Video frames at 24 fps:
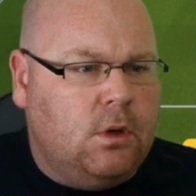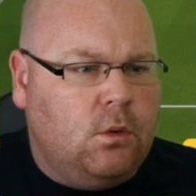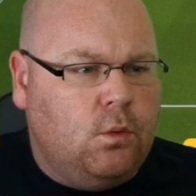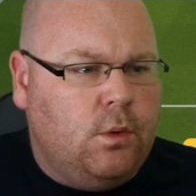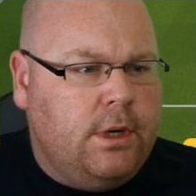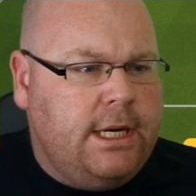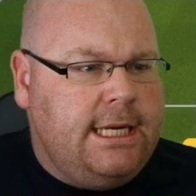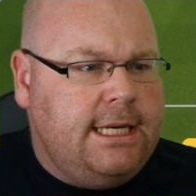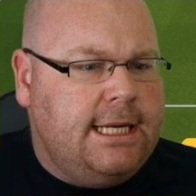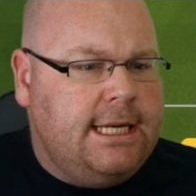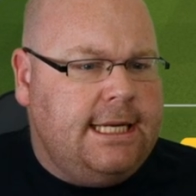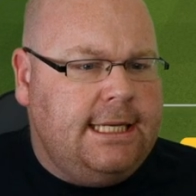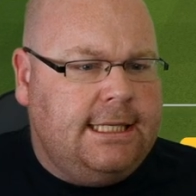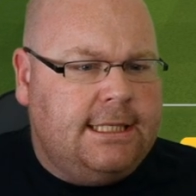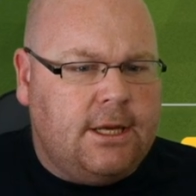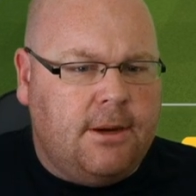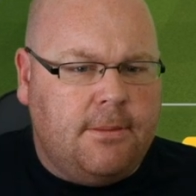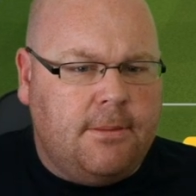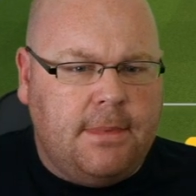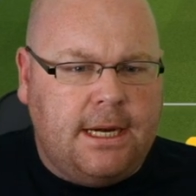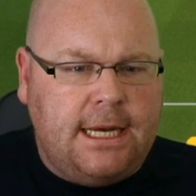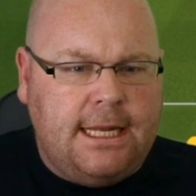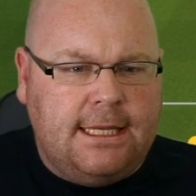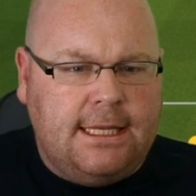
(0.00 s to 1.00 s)
But we need
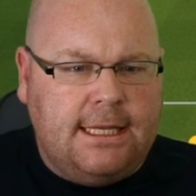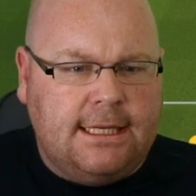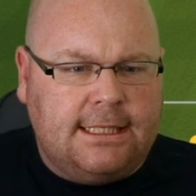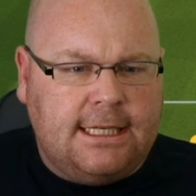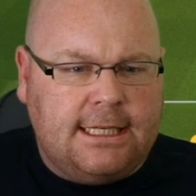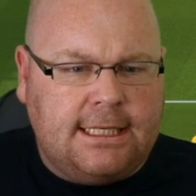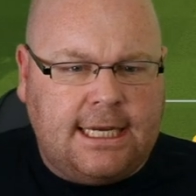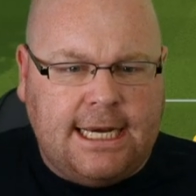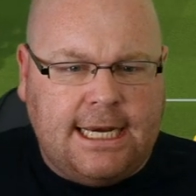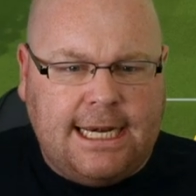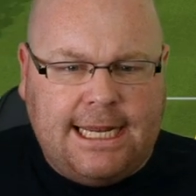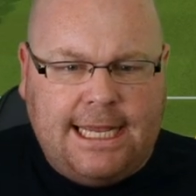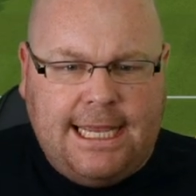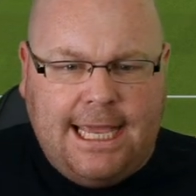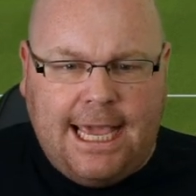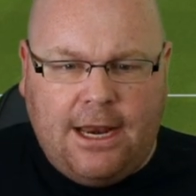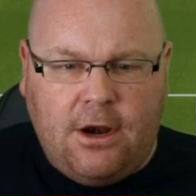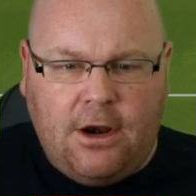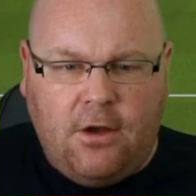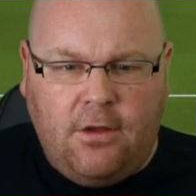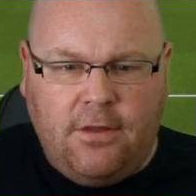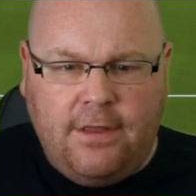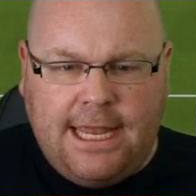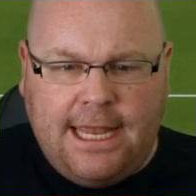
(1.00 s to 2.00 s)
somebody that's just going to
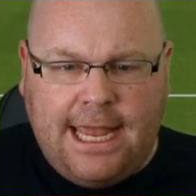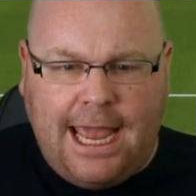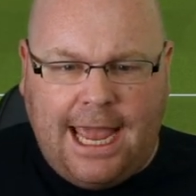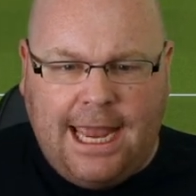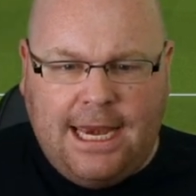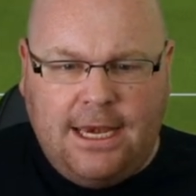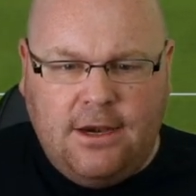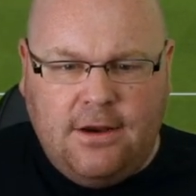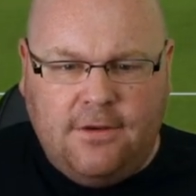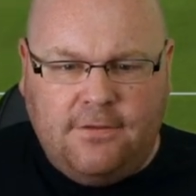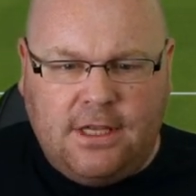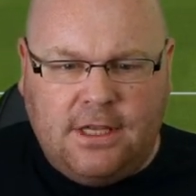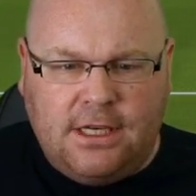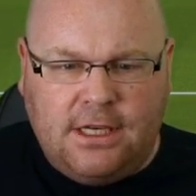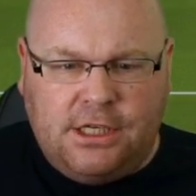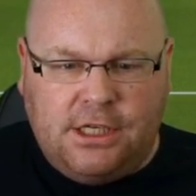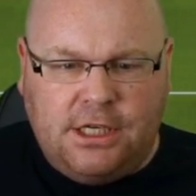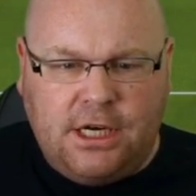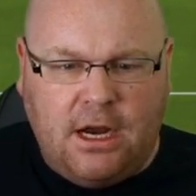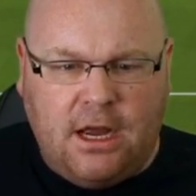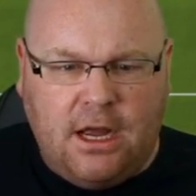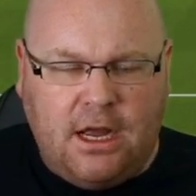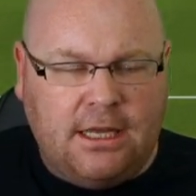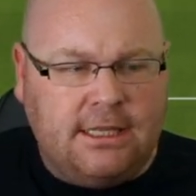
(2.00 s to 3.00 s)
get on the end of the
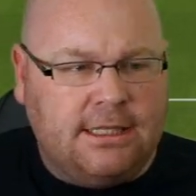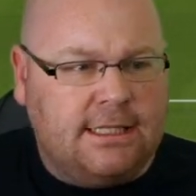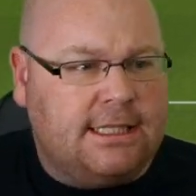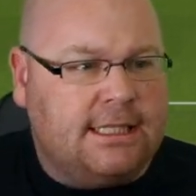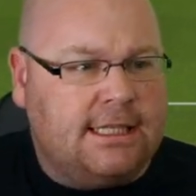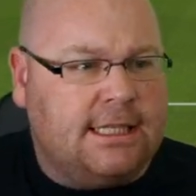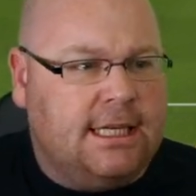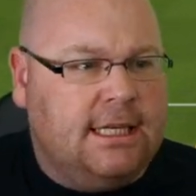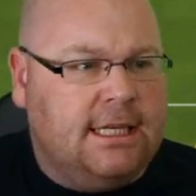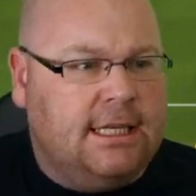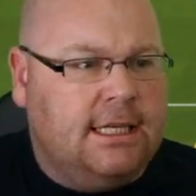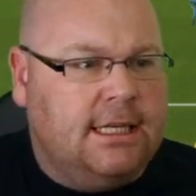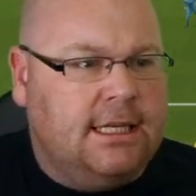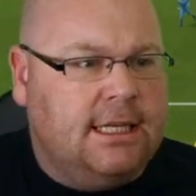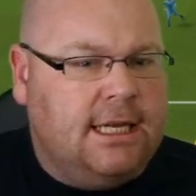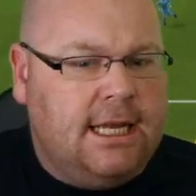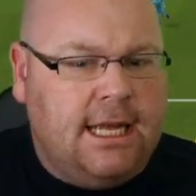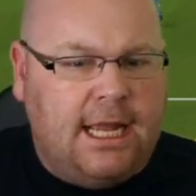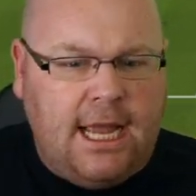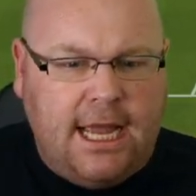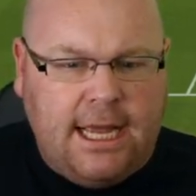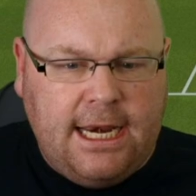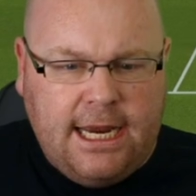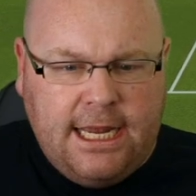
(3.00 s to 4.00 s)
chance
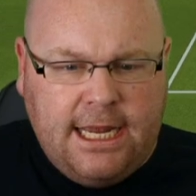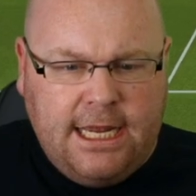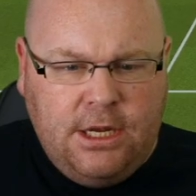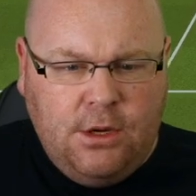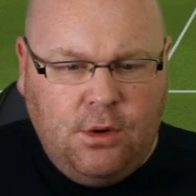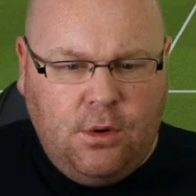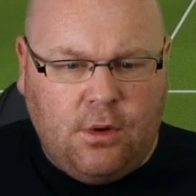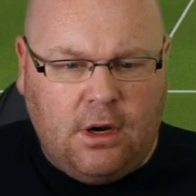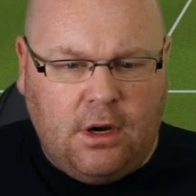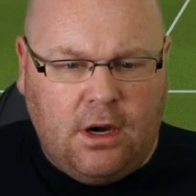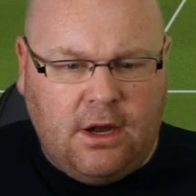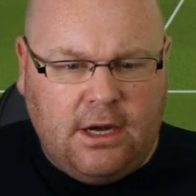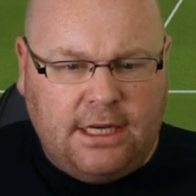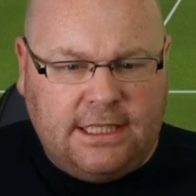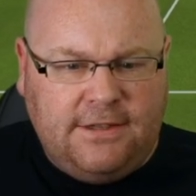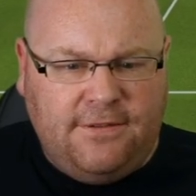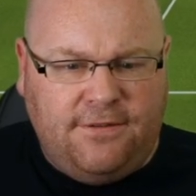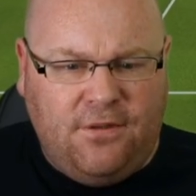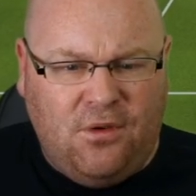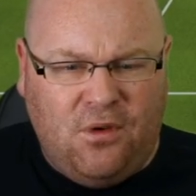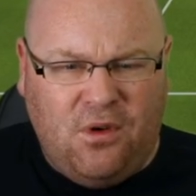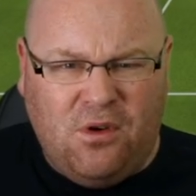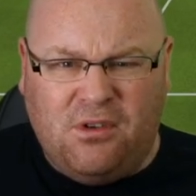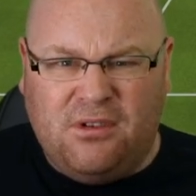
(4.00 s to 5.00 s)
and equalise
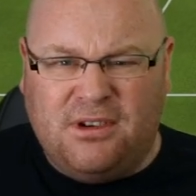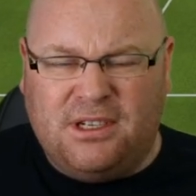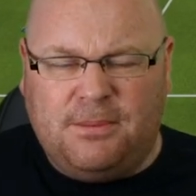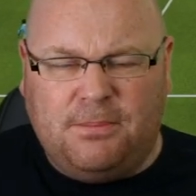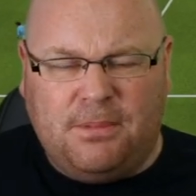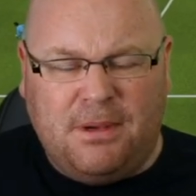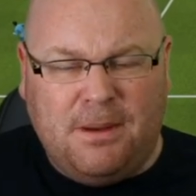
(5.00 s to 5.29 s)
for us.